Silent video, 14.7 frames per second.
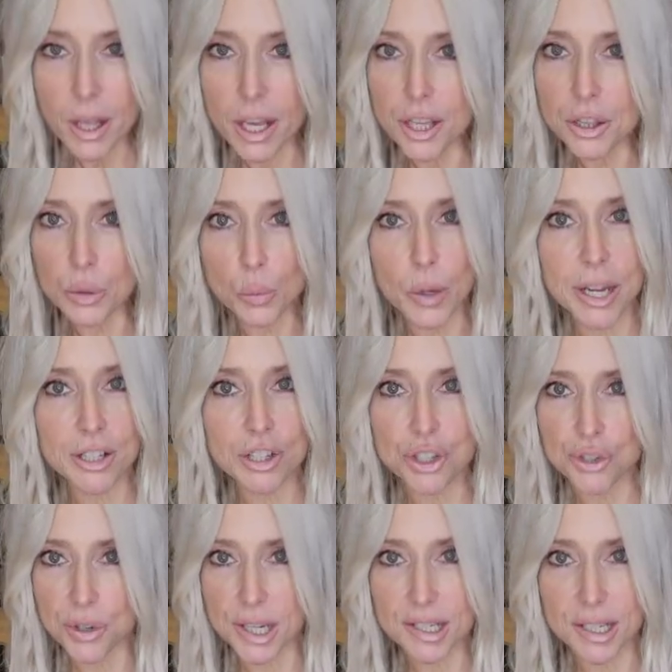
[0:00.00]
And the ranch
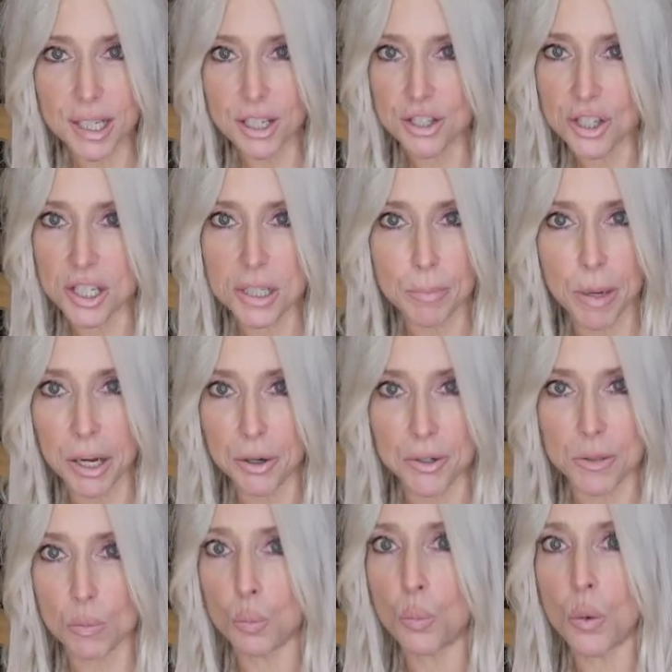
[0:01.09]
dressing just
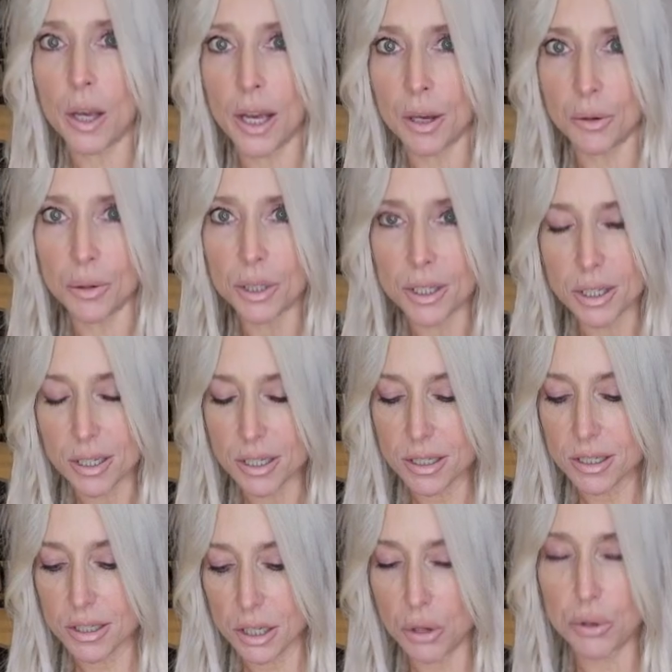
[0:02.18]
pairs well,
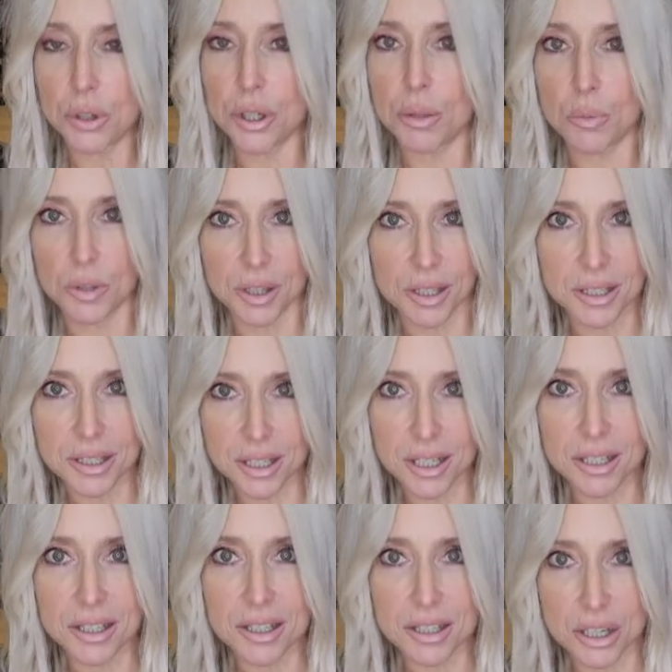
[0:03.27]
so good with this. It
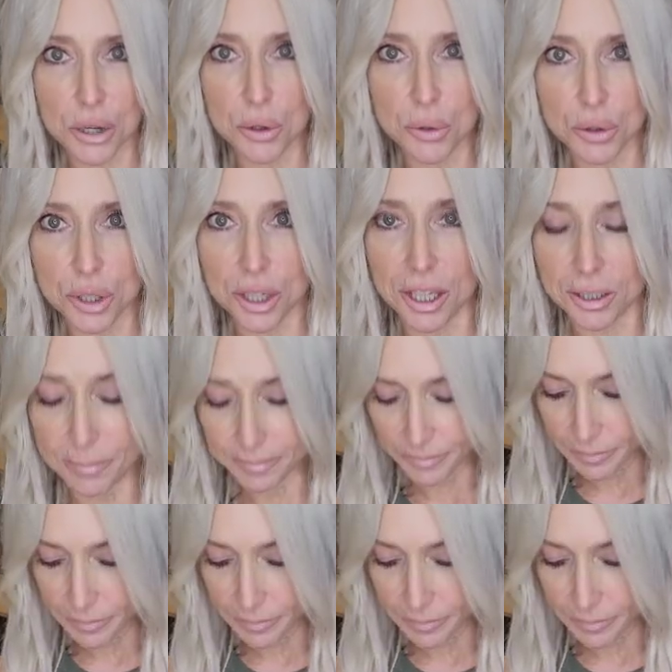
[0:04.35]
is so good.